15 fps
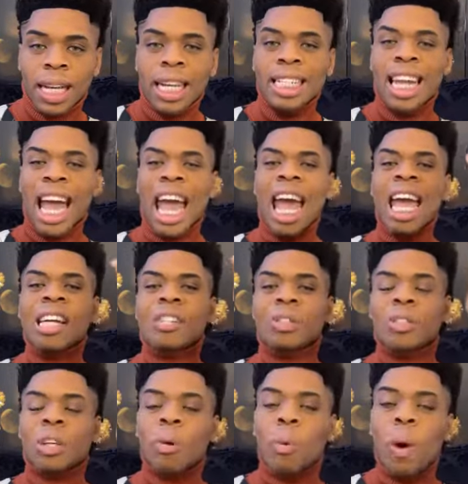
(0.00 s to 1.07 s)
The
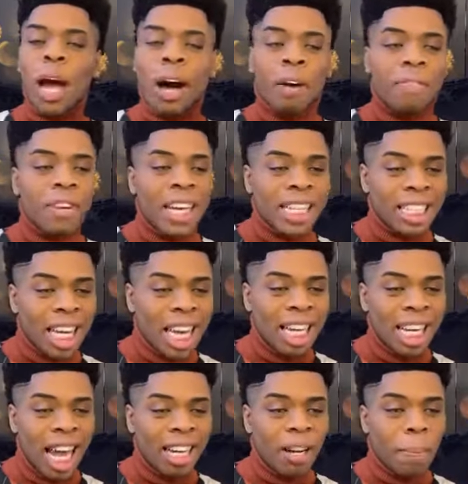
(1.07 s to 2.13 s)
angels of wealth is
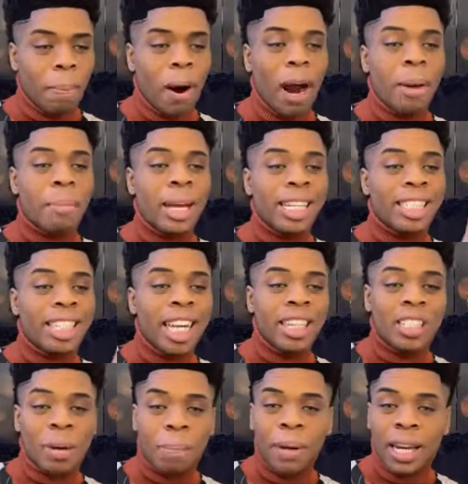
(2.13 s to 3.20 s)
in that department.
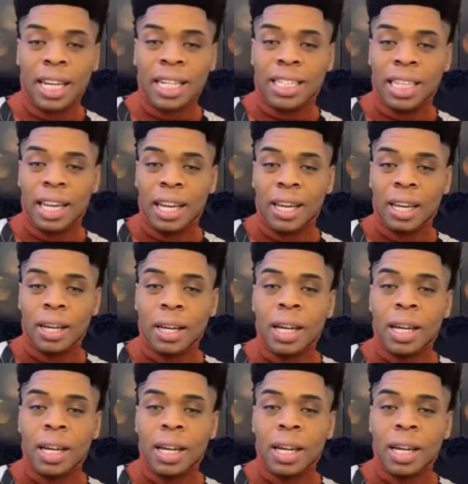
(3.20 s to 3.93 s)
Teachability.